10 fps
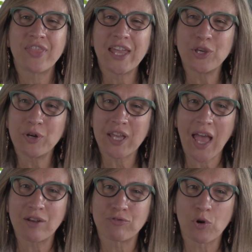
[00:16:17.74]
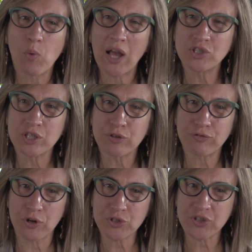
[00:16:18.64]
Thank you again for watching the
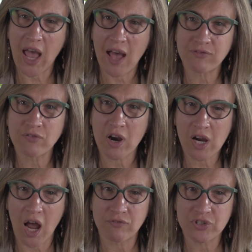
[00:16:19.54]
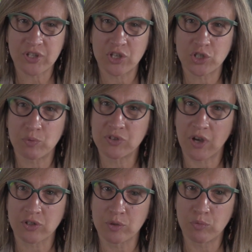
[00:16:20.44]
first half of our conversation with
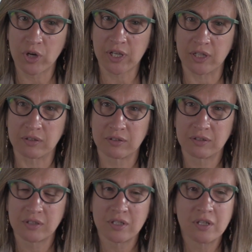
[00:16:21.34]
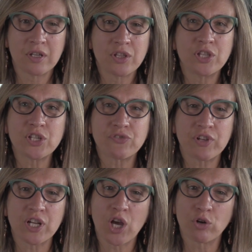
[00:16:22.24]
Dr. Morgan. This
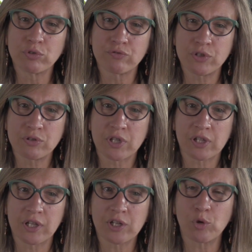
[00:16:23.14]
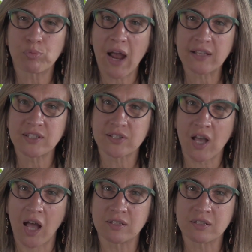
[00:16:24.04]
video reviewed the clinical practice
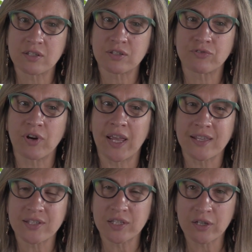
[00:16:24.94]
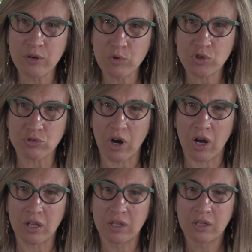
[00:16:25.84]
guidance for ancillary
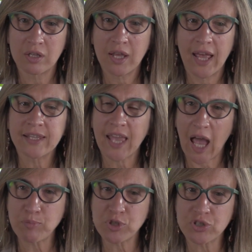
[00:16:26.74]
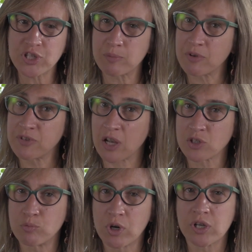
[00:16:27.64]
withdrawal and captured some of
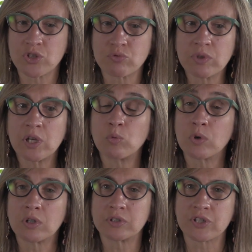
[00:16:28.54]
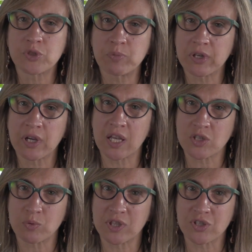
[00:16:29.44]
Dr. Morgan's real-world
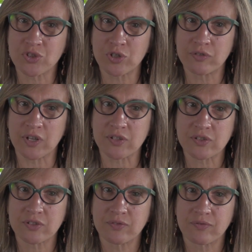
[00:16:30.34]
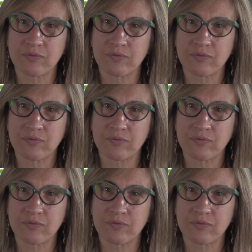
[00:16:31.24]
experience with this service.